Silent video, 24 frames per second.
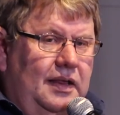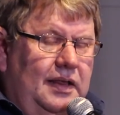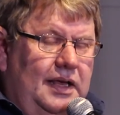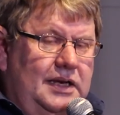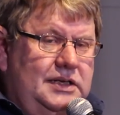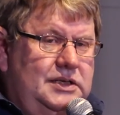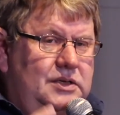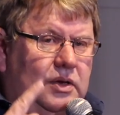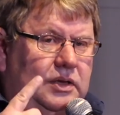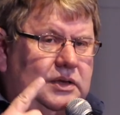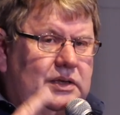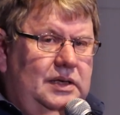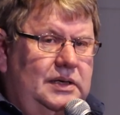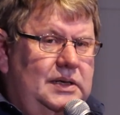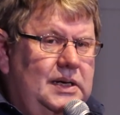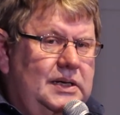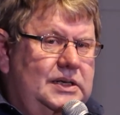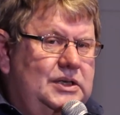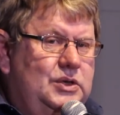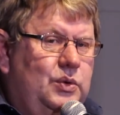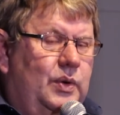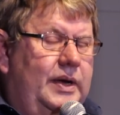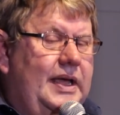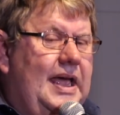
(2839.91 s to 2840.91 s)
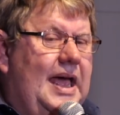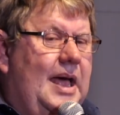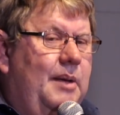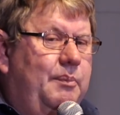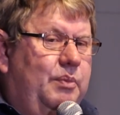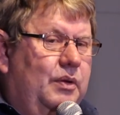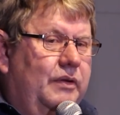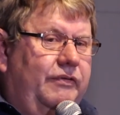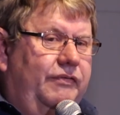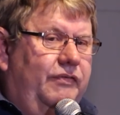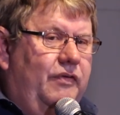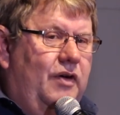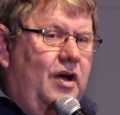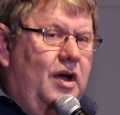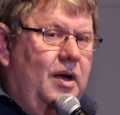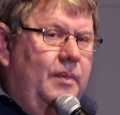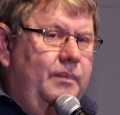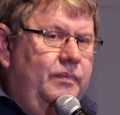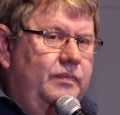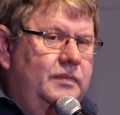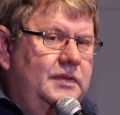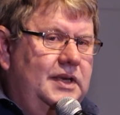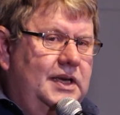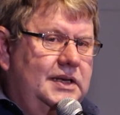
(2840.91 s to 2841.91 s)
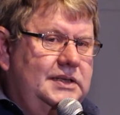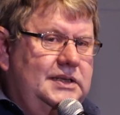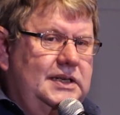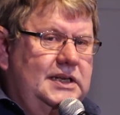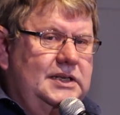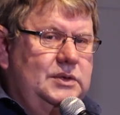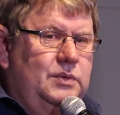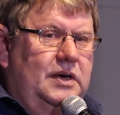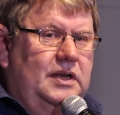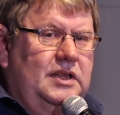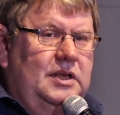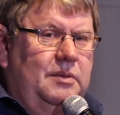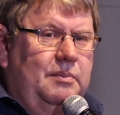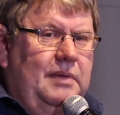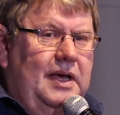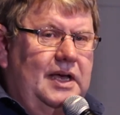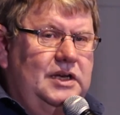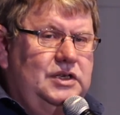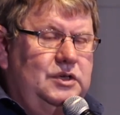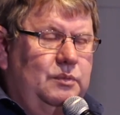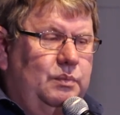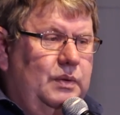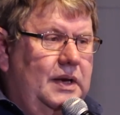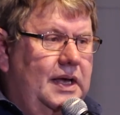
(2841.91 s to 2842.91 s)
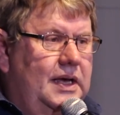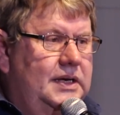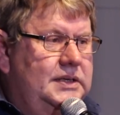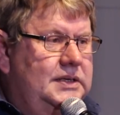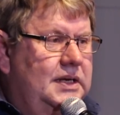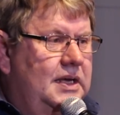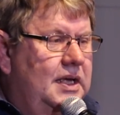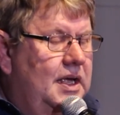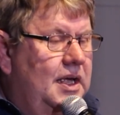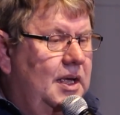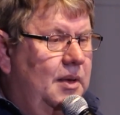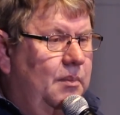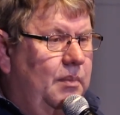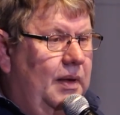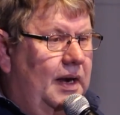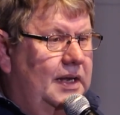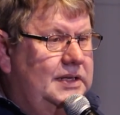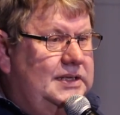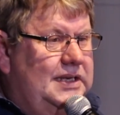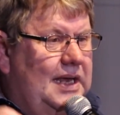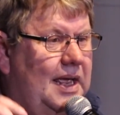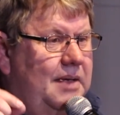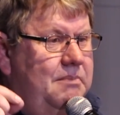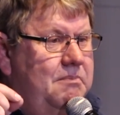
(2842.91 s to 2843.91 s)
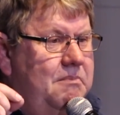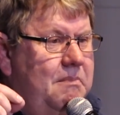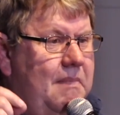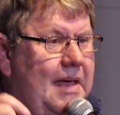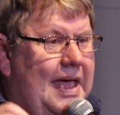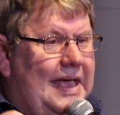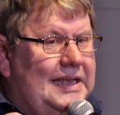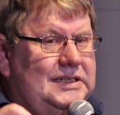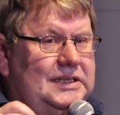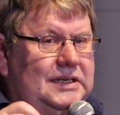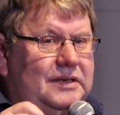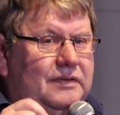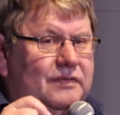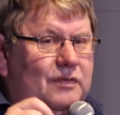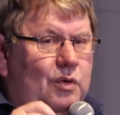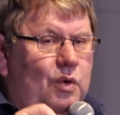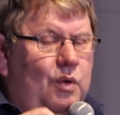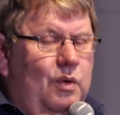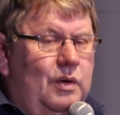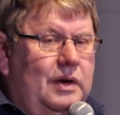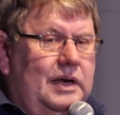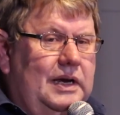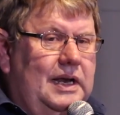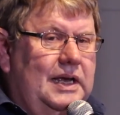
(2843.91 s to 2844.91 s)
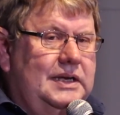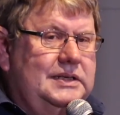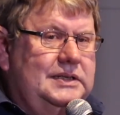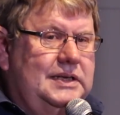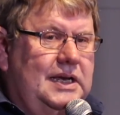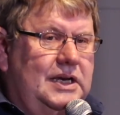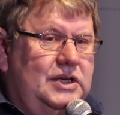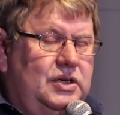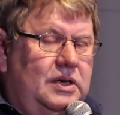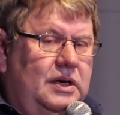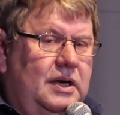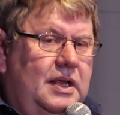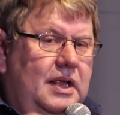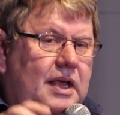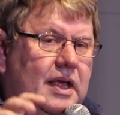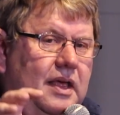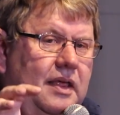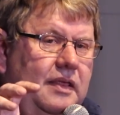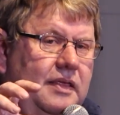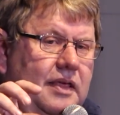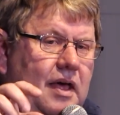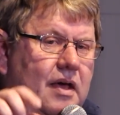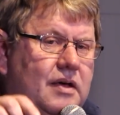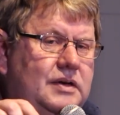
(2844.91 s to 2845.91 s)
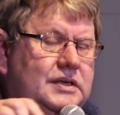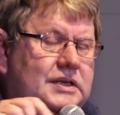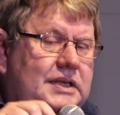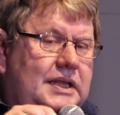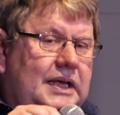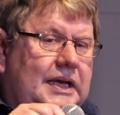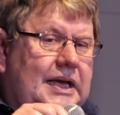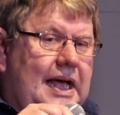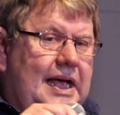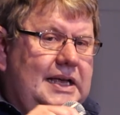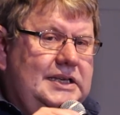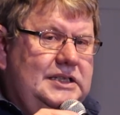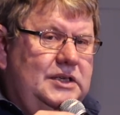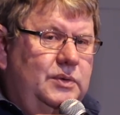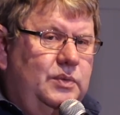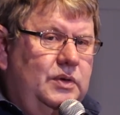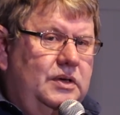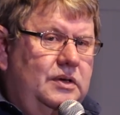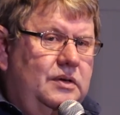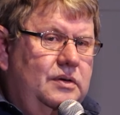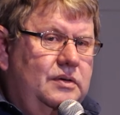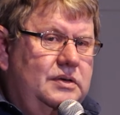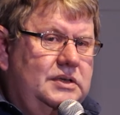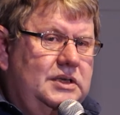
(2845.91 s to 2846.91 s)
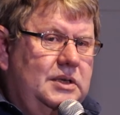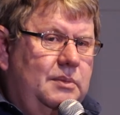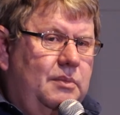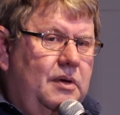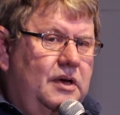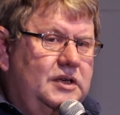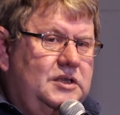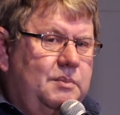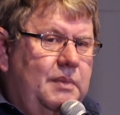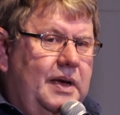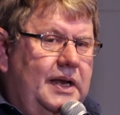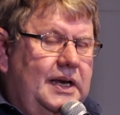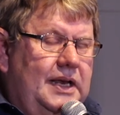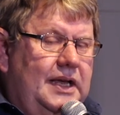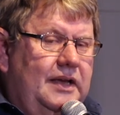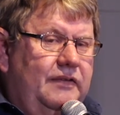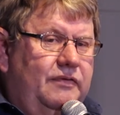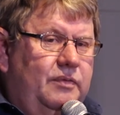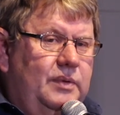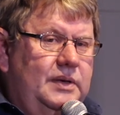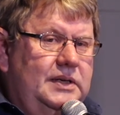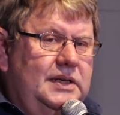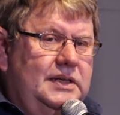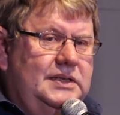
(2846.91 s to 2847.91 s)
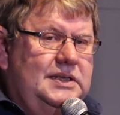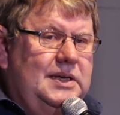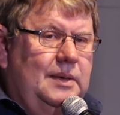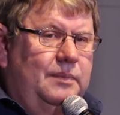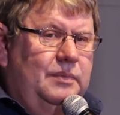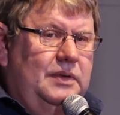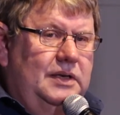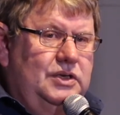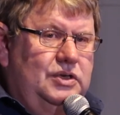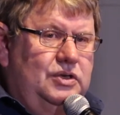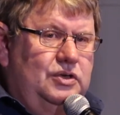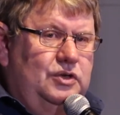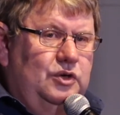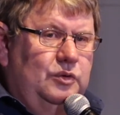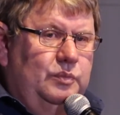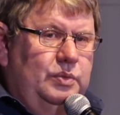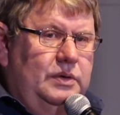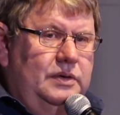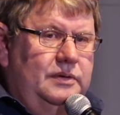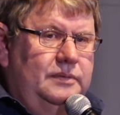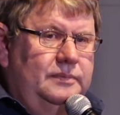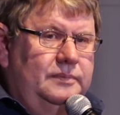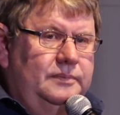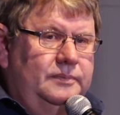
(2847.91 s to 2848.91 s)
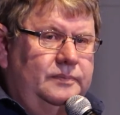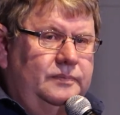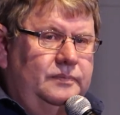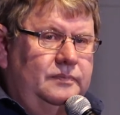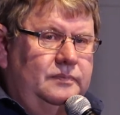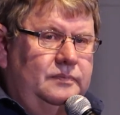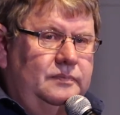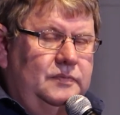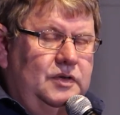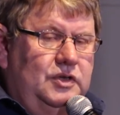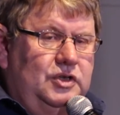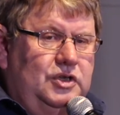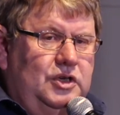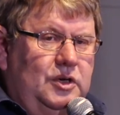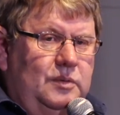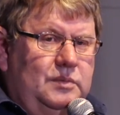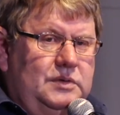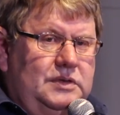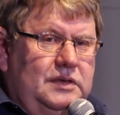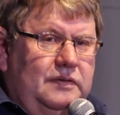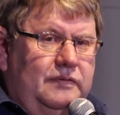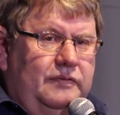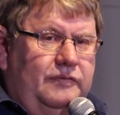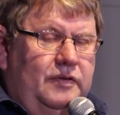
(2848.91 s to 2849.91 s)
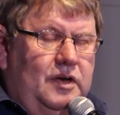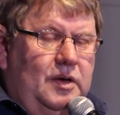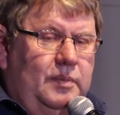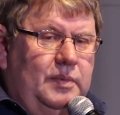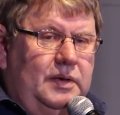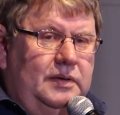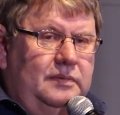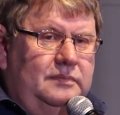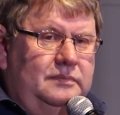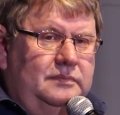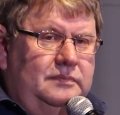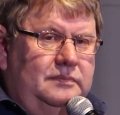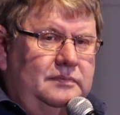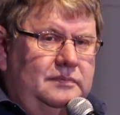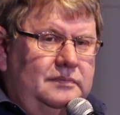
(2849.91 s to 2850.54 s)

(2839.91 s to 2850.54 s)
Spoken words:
It's not the Toit apple farm. Yes, he's one of the major players, but it's a massive organization. Those are the guys that would lose the most money if we did something stupid in terms of farming.